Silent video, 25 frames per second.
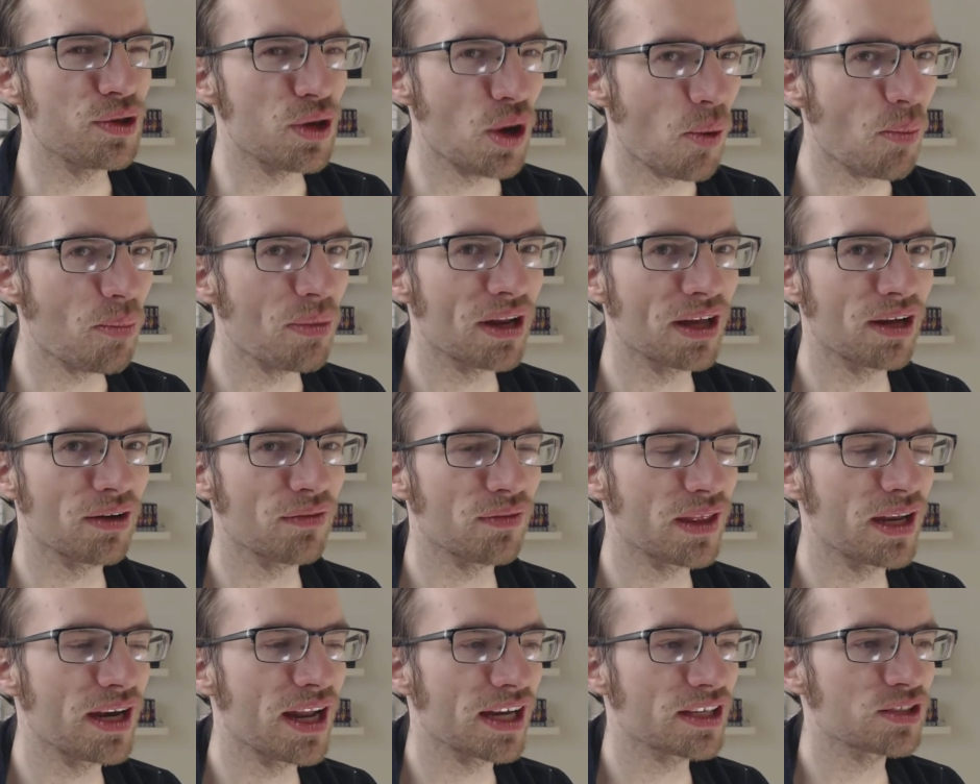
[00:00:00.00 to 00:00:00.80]
the opening
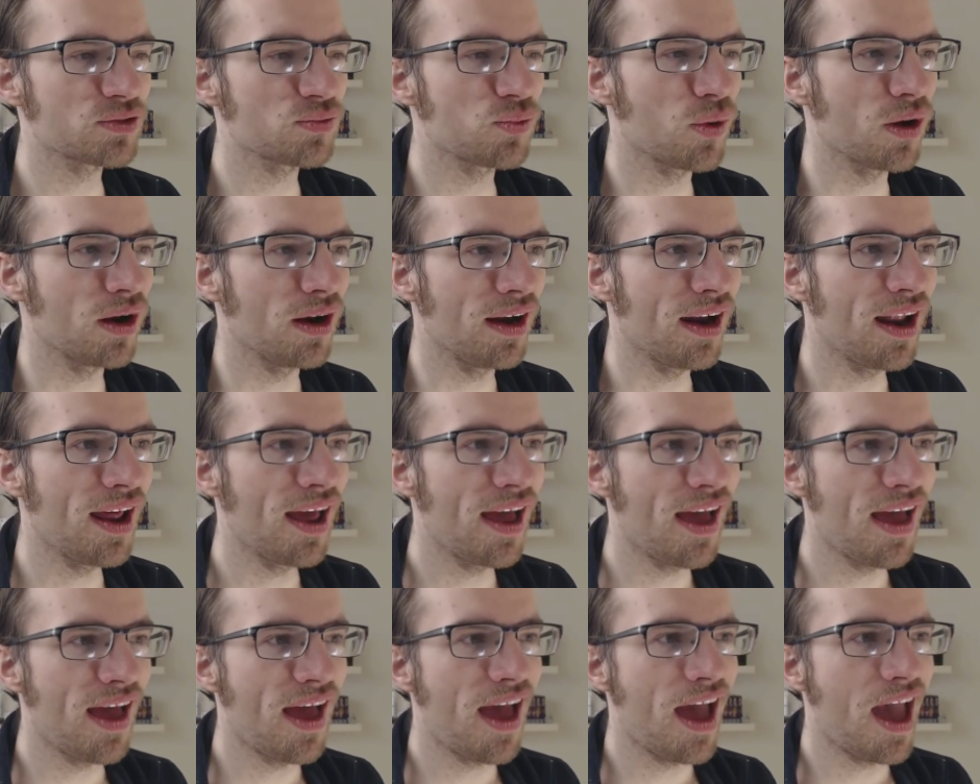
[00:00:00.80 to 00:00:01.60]
of the next one,
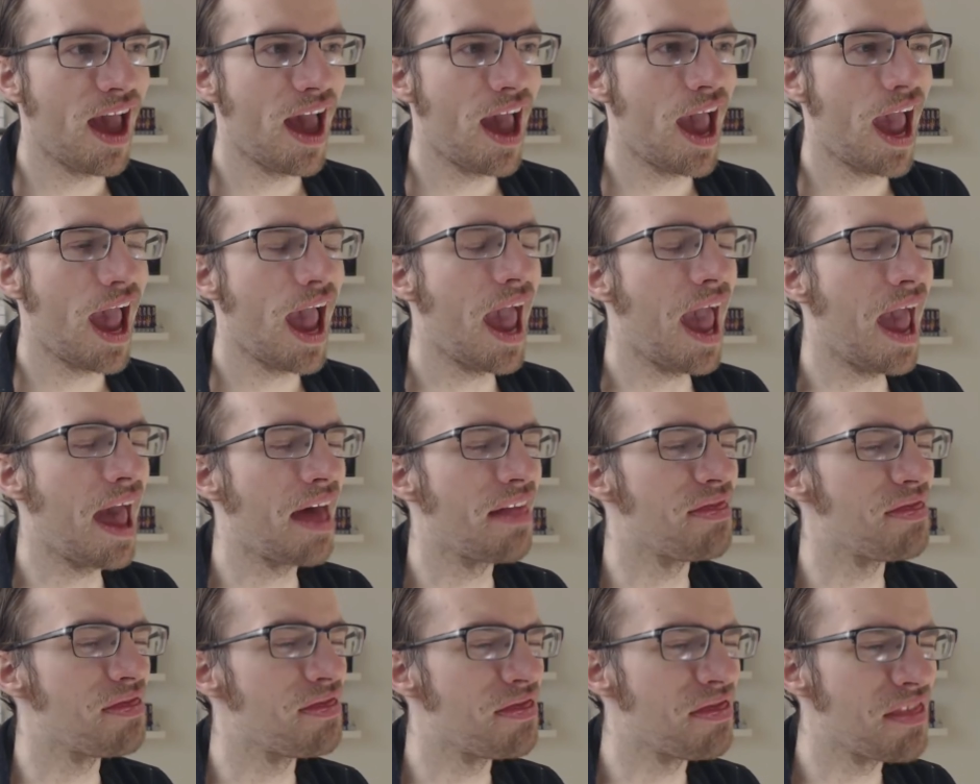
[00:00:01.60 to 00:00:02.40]

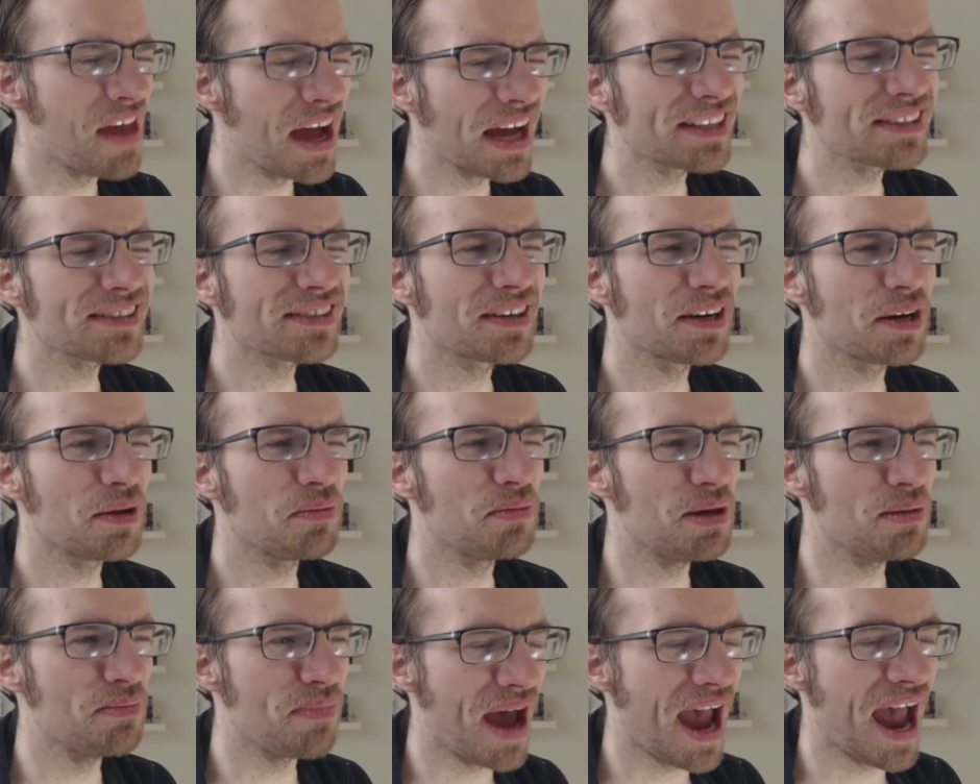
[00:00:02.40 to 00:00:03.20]
and that's gonna
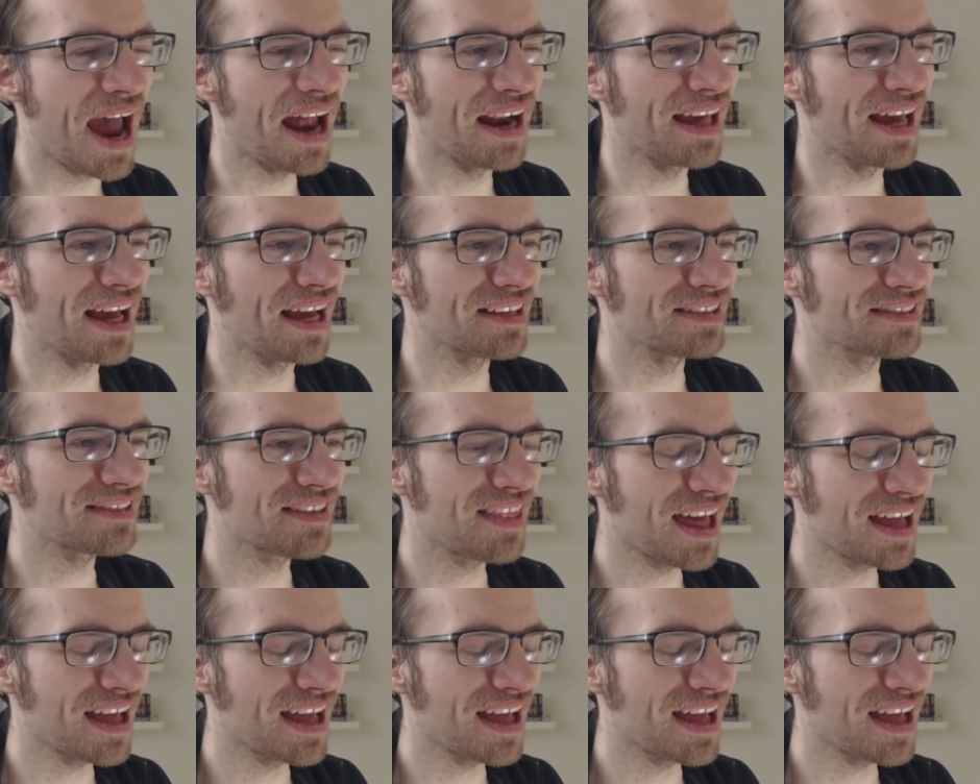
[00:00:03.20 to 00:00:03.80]
be badass.